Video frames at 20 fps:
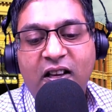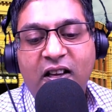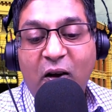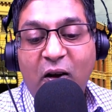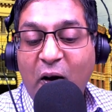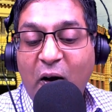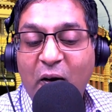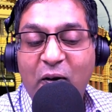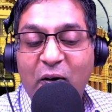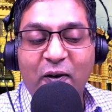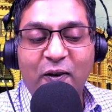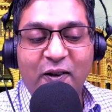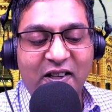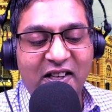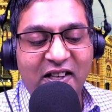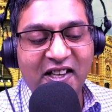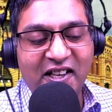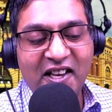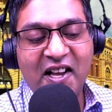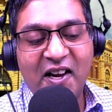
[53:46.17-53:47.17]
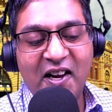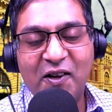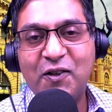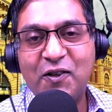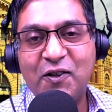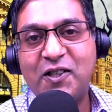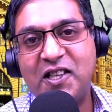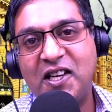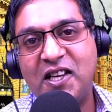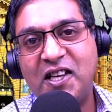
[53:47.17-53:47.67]
Yeah, hopefully.
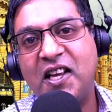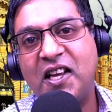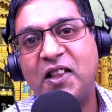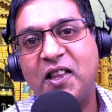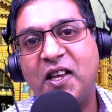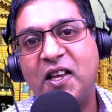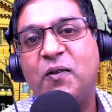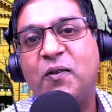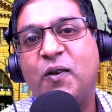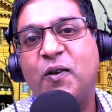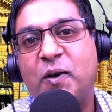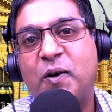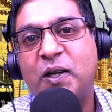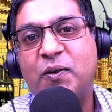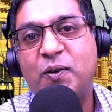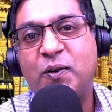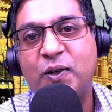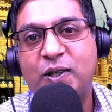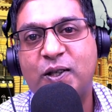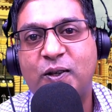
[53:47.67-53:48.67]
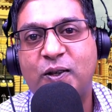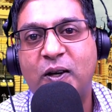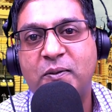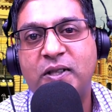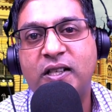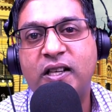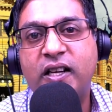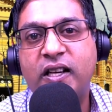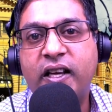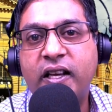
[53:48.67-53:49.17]
Look, Didier, thank you very much for your
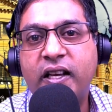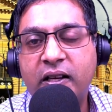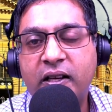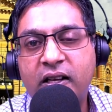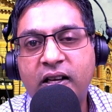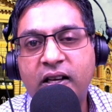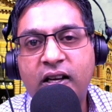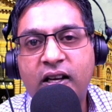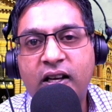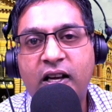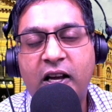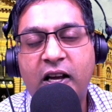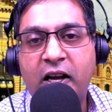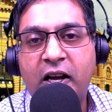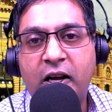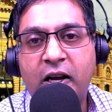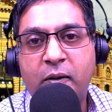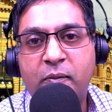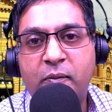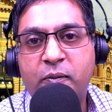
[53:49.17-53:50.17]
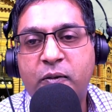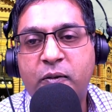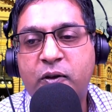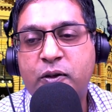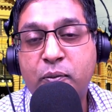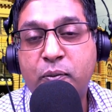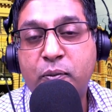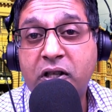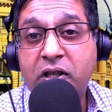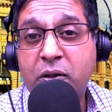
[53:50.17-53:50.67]
time today. Um, it
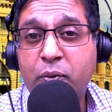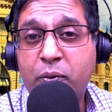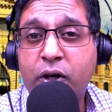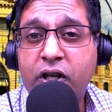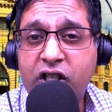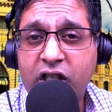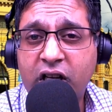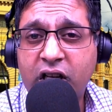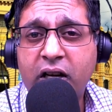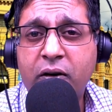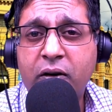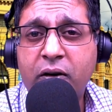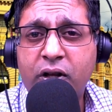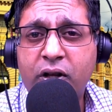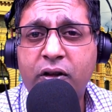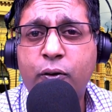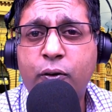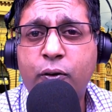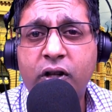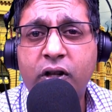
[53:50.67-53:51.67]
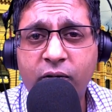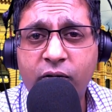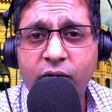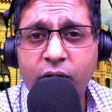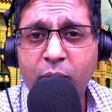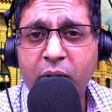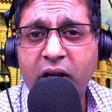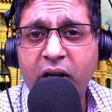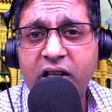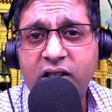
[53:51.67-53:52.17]
was much appreciated with all the
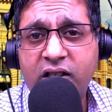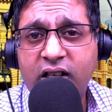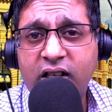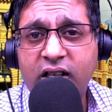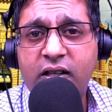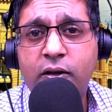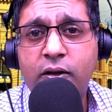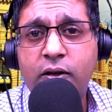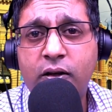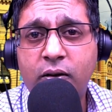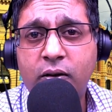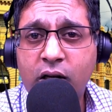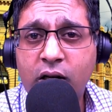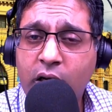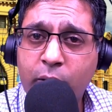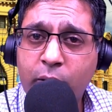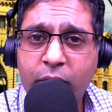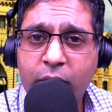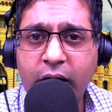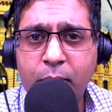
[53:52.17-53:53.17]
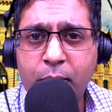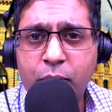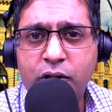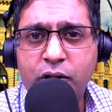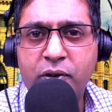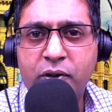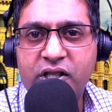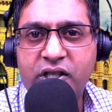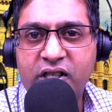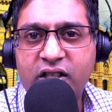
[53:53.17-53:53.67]
information that you. We're able
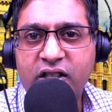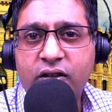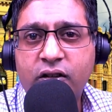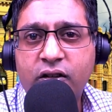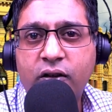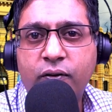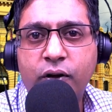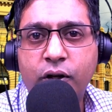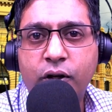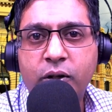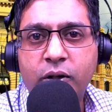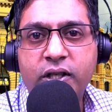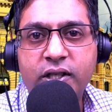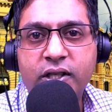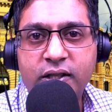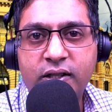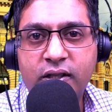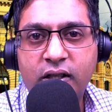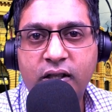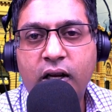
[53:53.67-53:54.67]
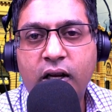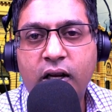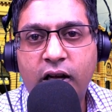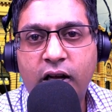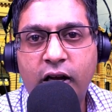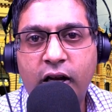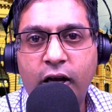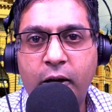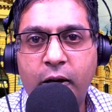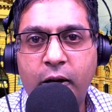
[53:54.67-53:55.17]
to present to the viewers,
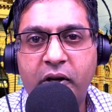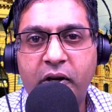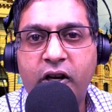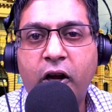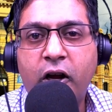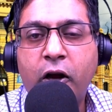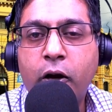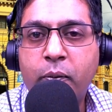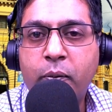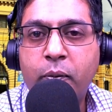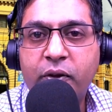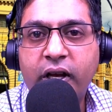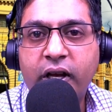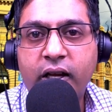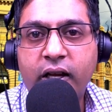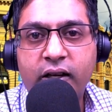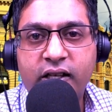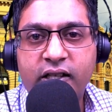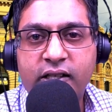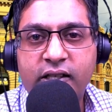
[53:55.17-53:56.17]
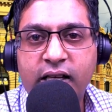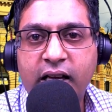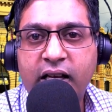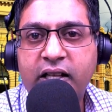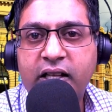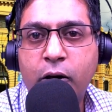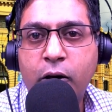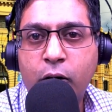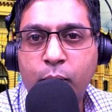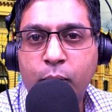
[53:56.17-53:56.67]
um, and I hope they can
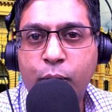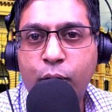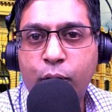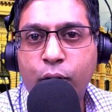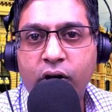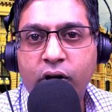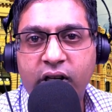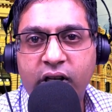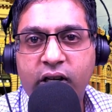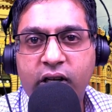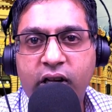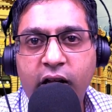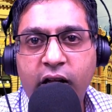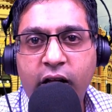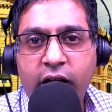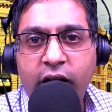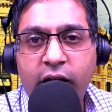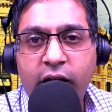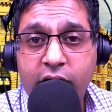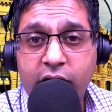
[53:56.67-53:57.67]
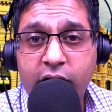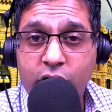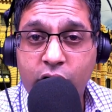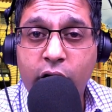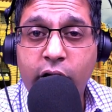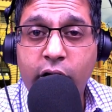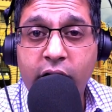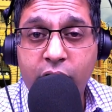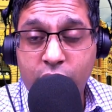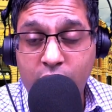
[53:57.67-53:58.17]
take that on board. And you
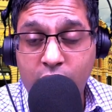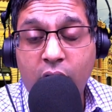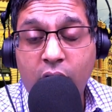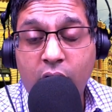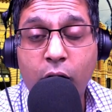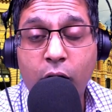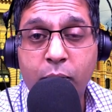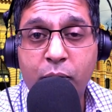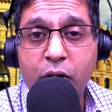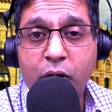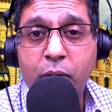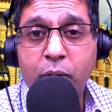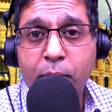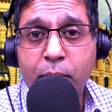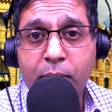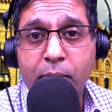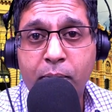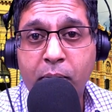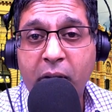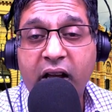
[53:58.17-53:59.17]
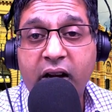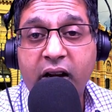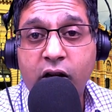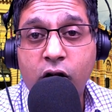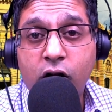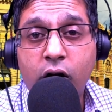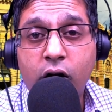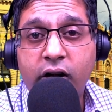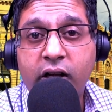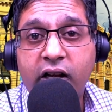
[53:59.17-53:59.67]
know, I hope you made a
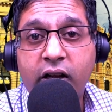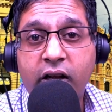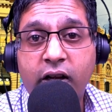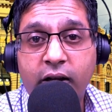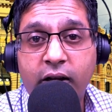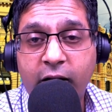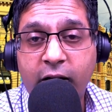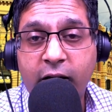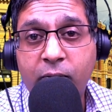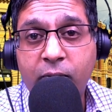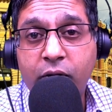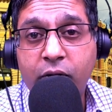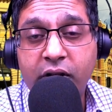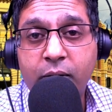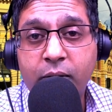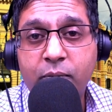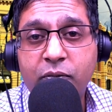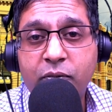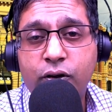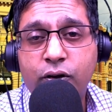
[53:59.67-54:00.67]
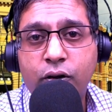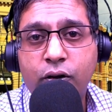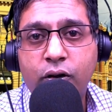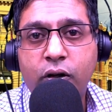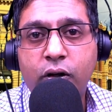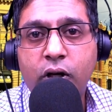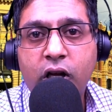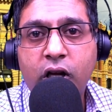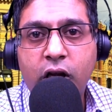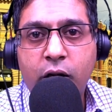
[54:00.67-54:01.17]
lot of help for them
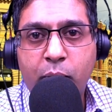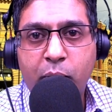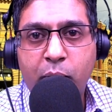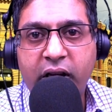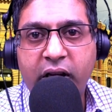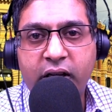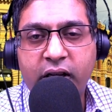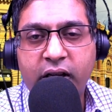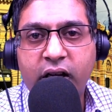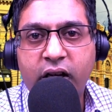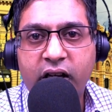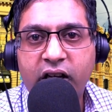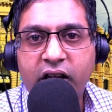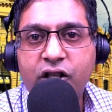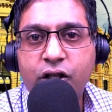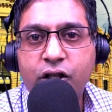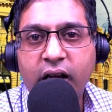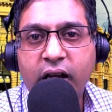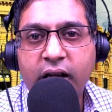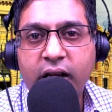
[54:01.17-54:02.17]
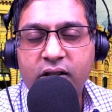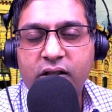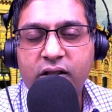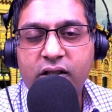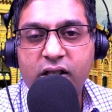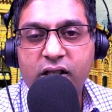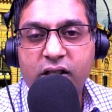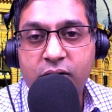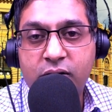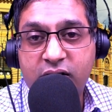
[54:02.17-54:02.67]
to make uh, educated
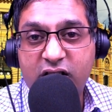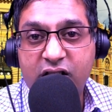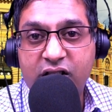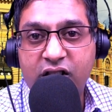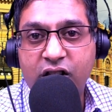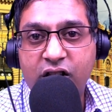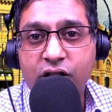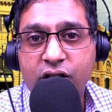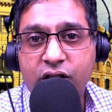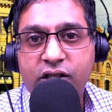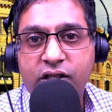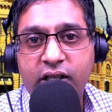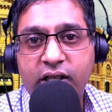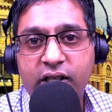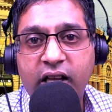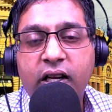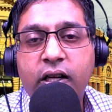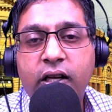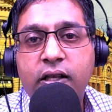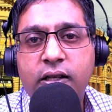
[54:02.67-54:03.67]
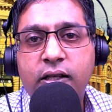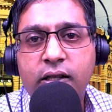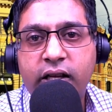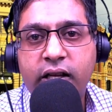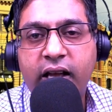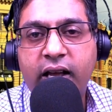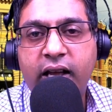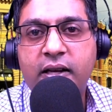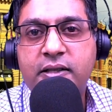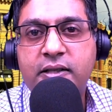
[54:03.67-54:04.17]
decisions getting into
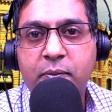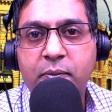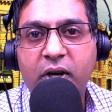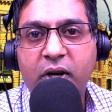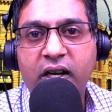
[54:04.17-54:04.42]
the housing